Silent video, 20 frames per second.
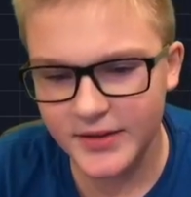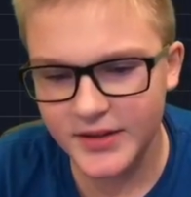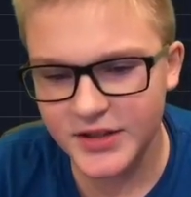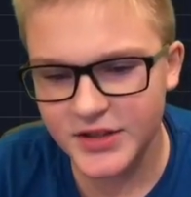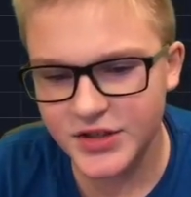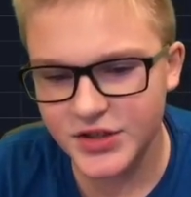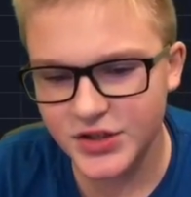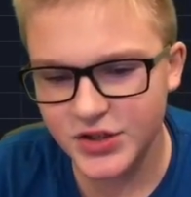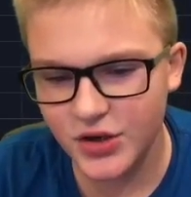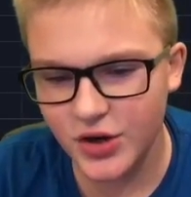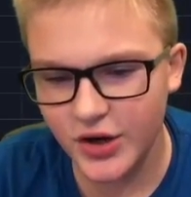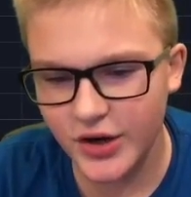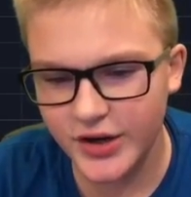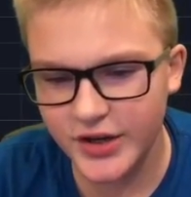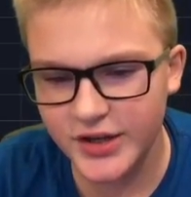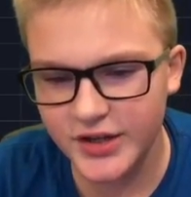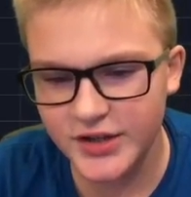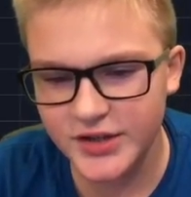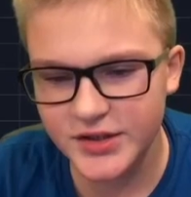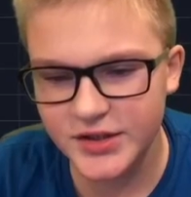its
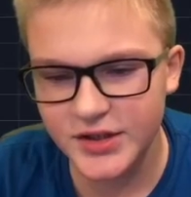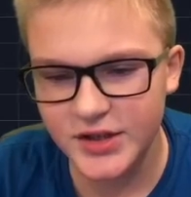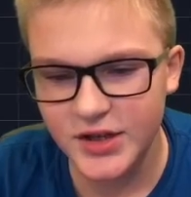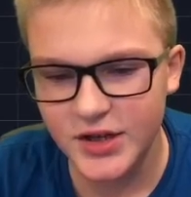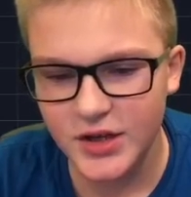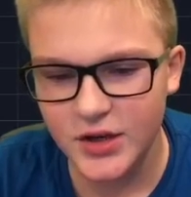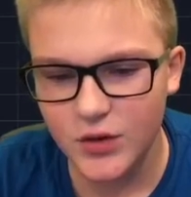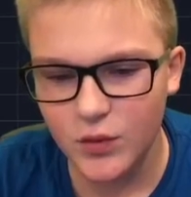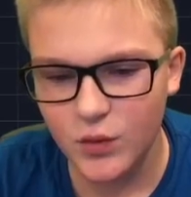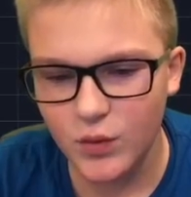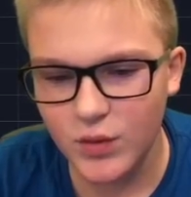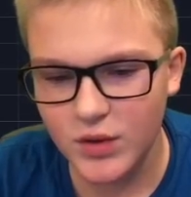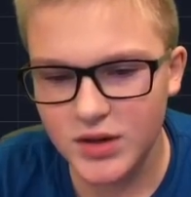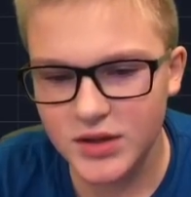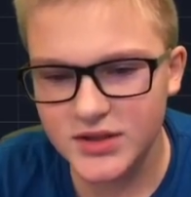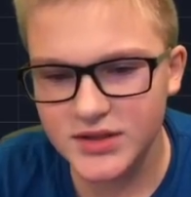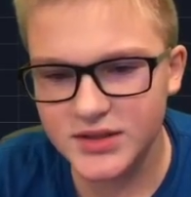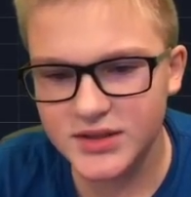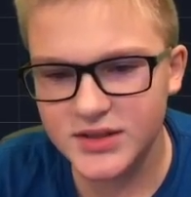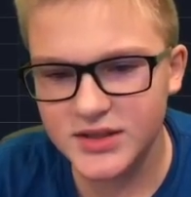target
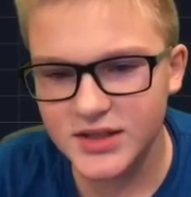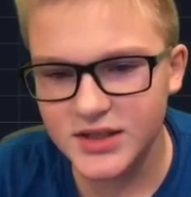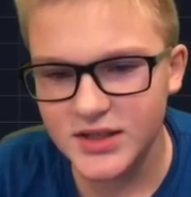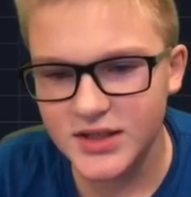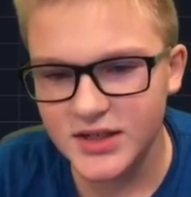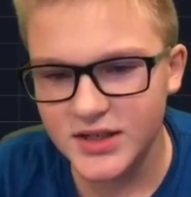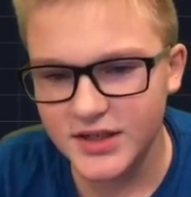was,